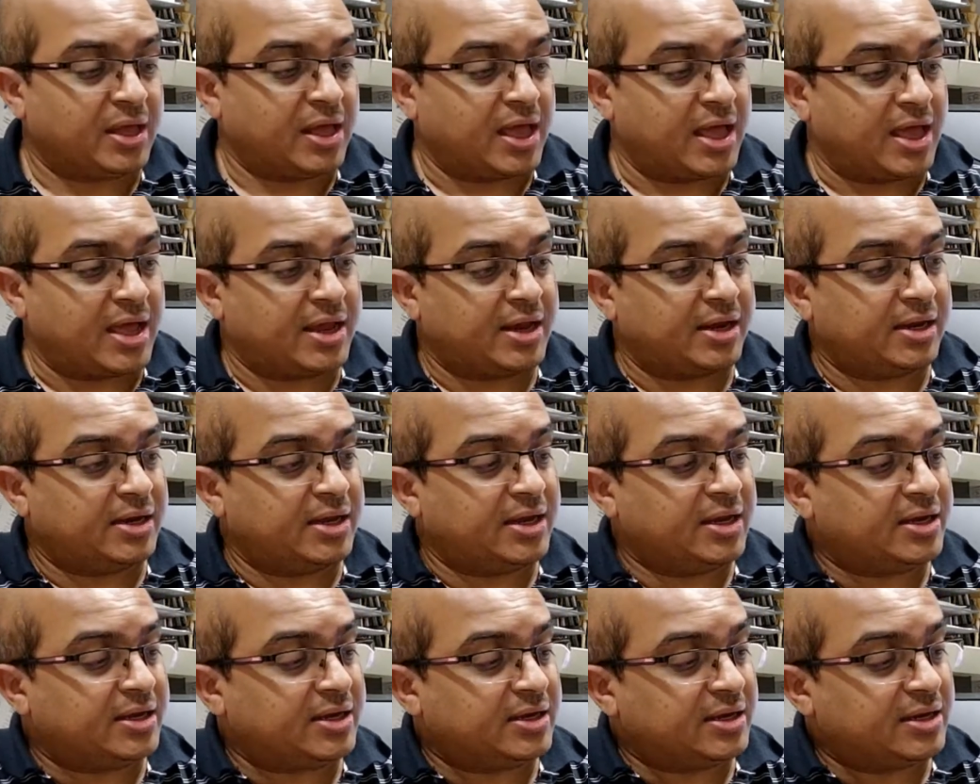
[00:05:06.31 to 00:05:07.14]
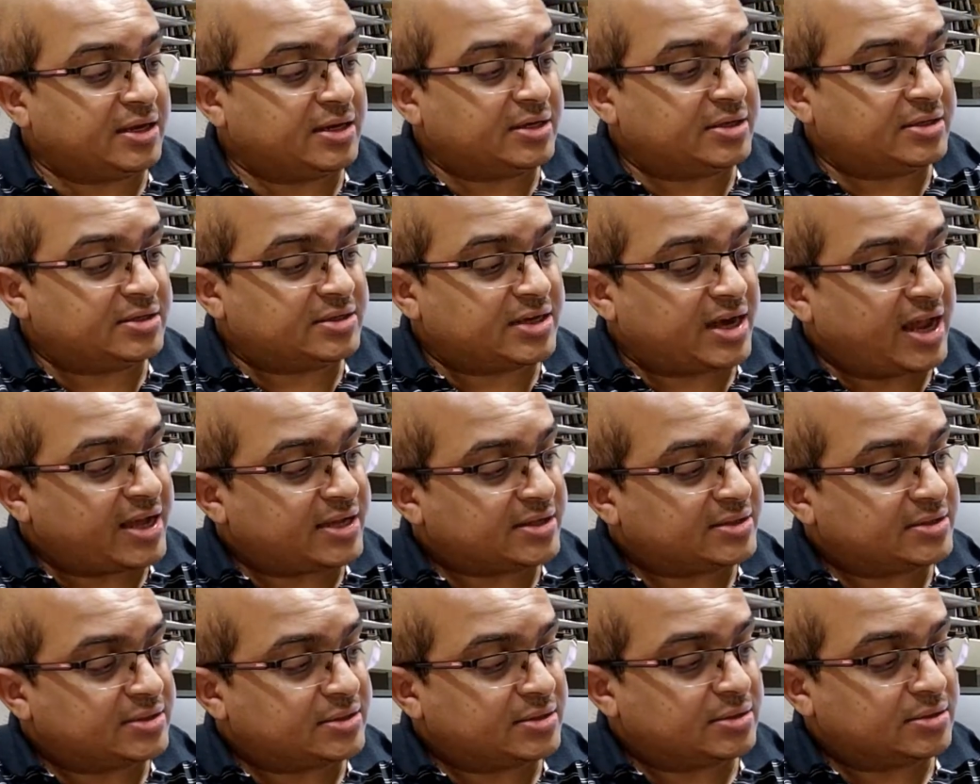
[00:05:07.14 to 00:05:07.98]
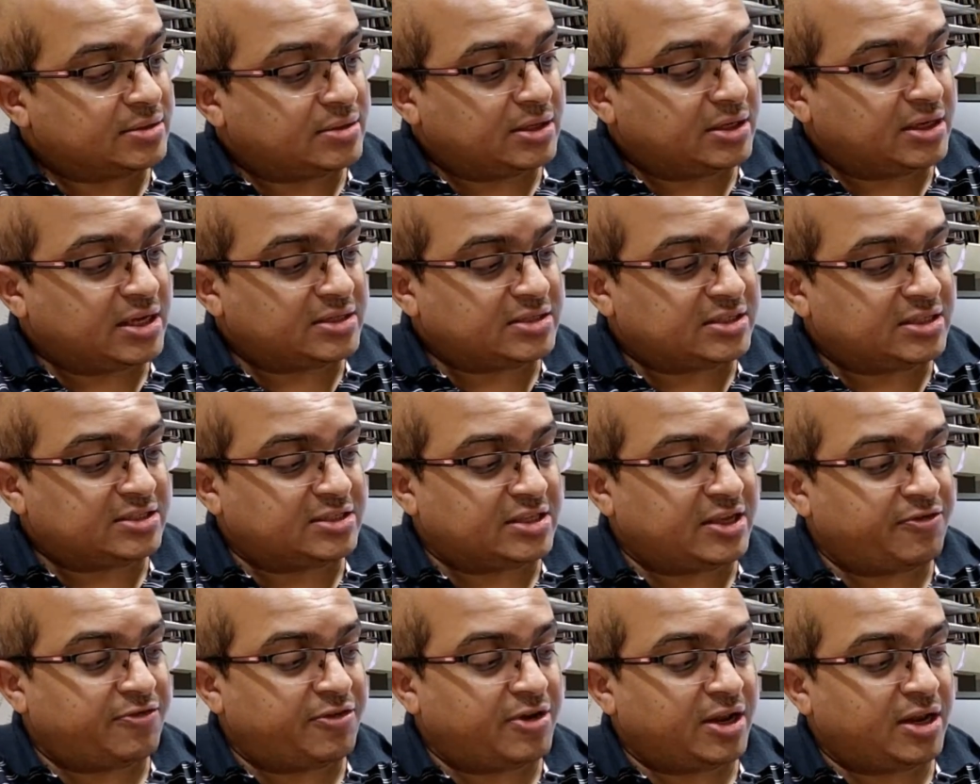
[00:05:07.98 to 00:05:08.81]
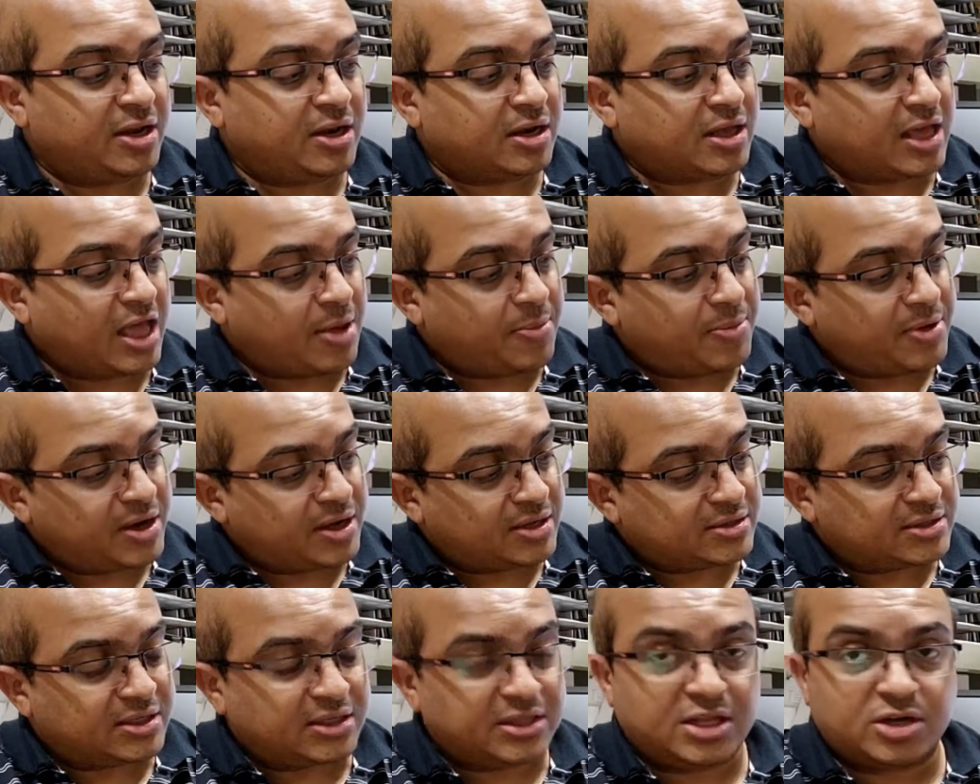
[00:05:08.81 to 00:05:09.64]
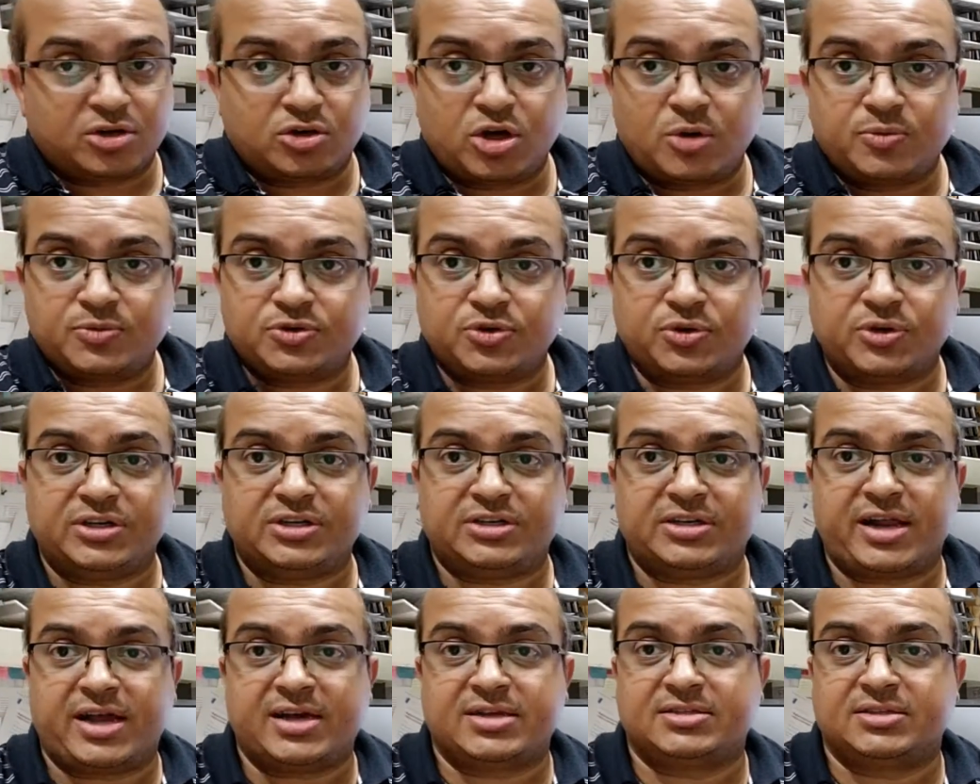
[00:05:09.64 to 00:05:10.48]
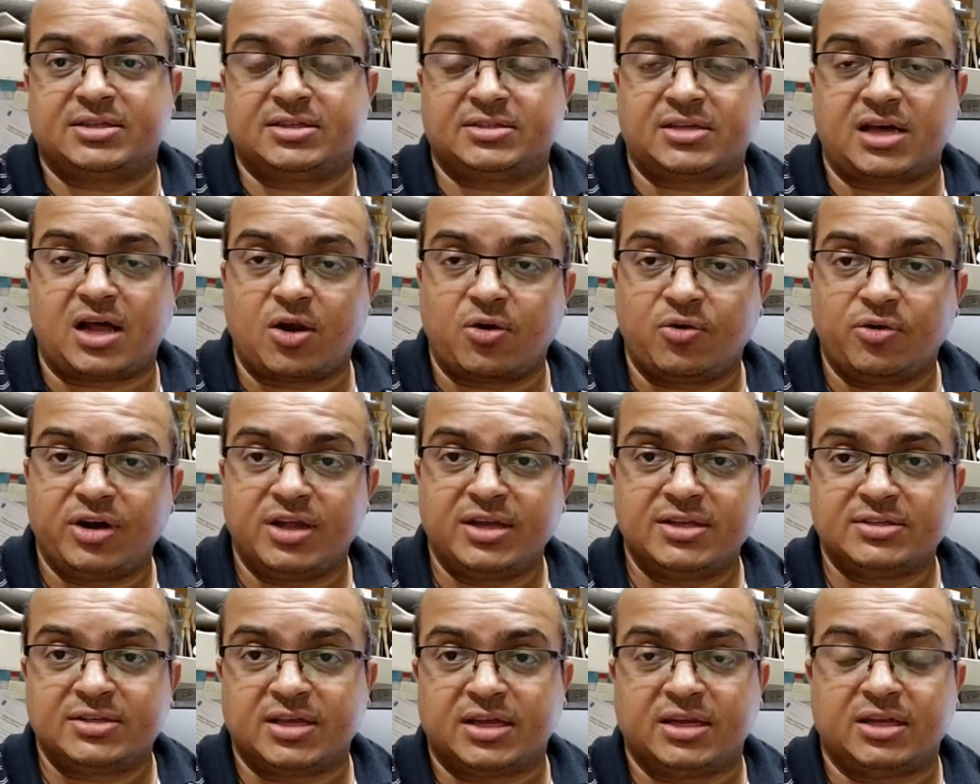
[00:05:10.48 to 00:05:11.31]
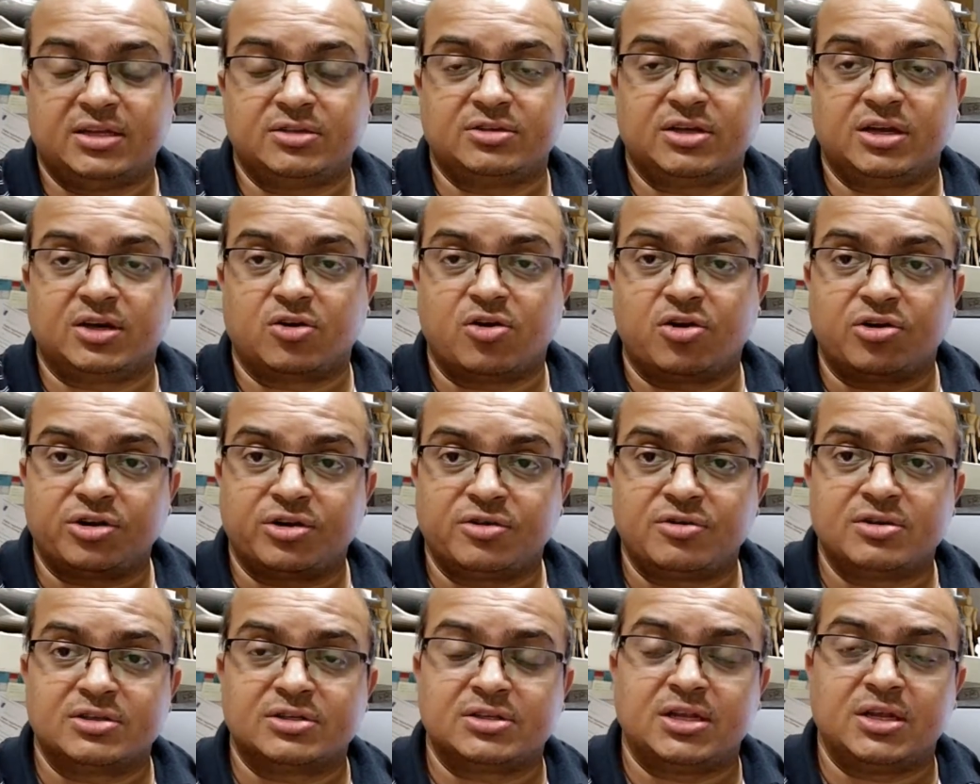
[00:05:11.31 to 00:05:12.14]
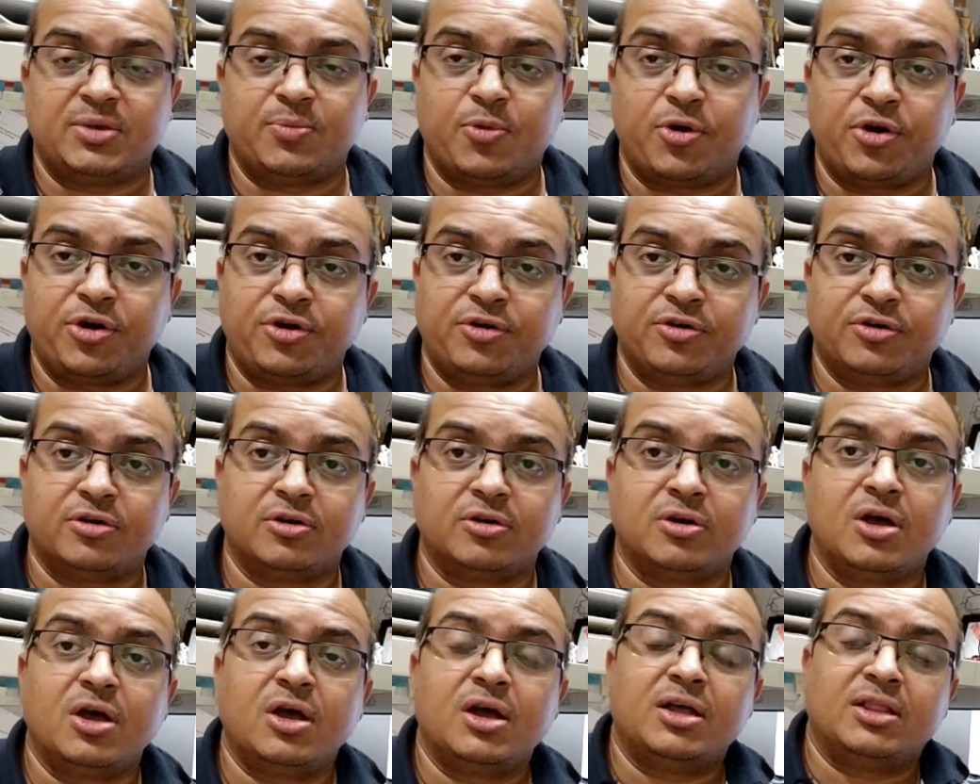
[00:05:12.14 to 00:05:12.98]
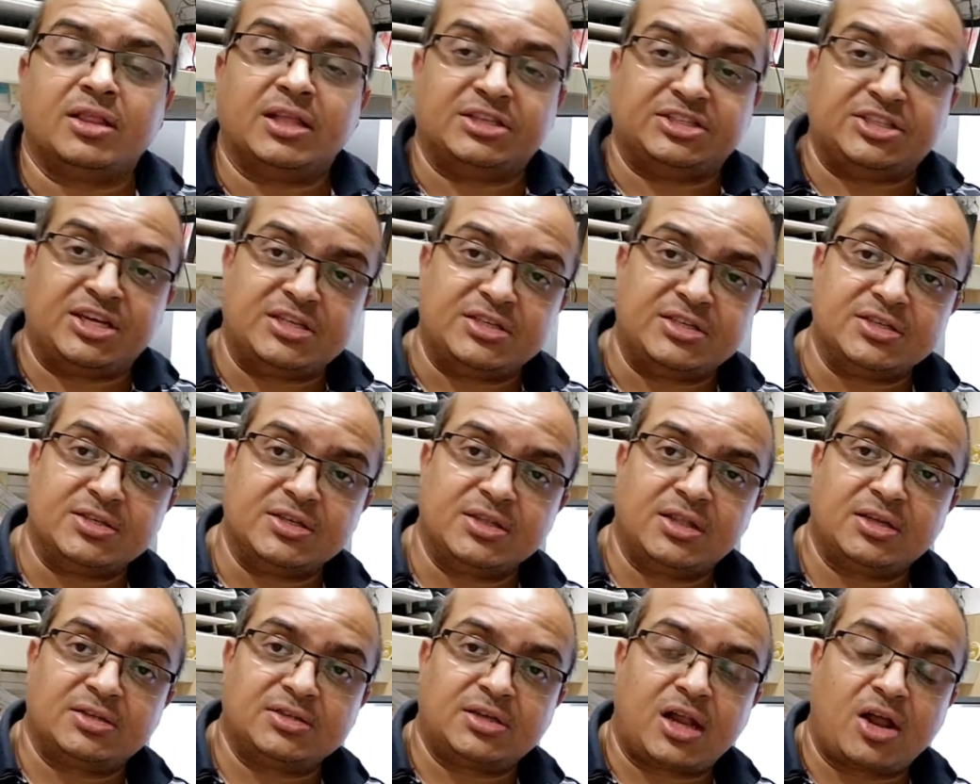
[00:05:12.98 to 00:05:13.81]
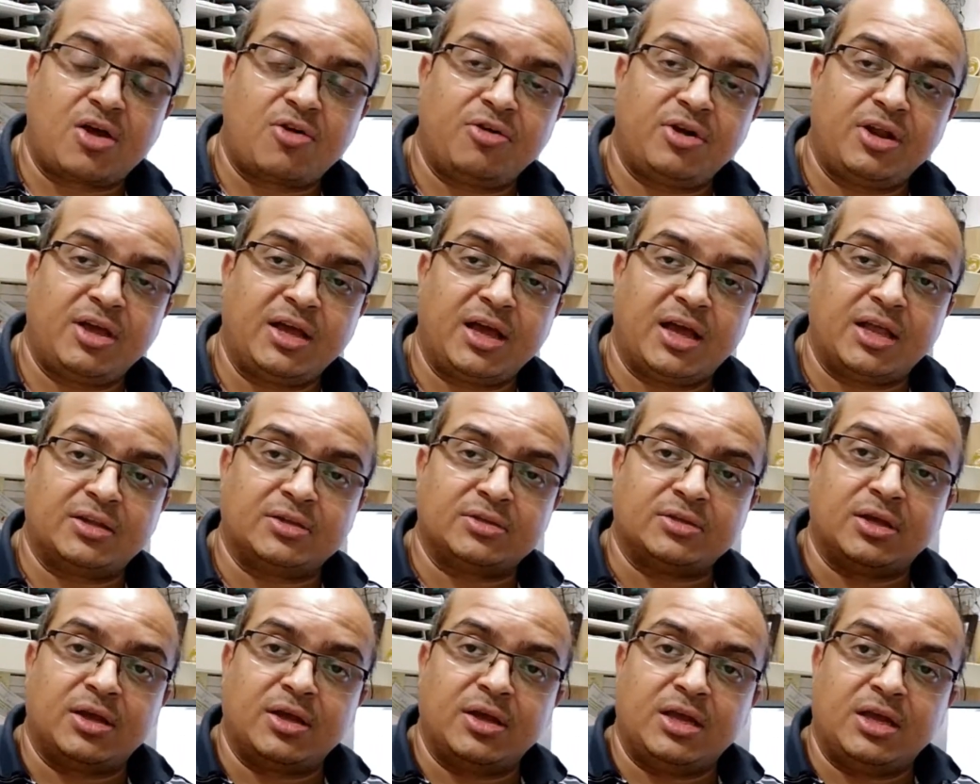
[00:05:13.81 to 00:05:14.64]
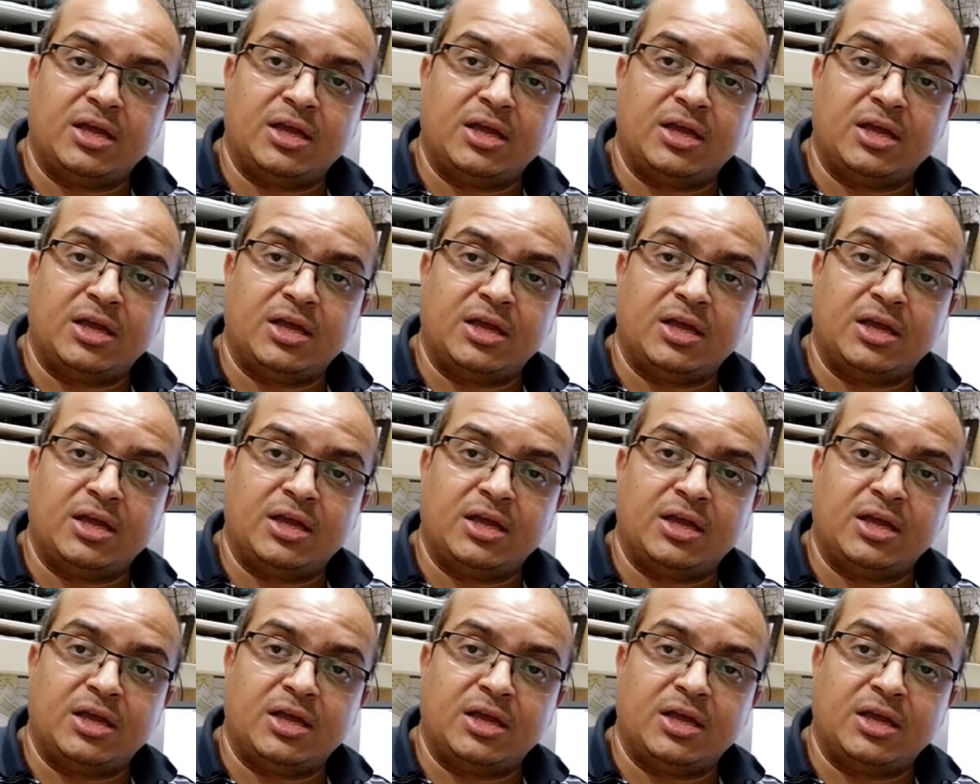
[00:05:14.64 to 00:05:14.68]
And it tracks, it has several cameras in the top, so it tracks the surroundings and it can continuously monitor the changes in the surrounding, and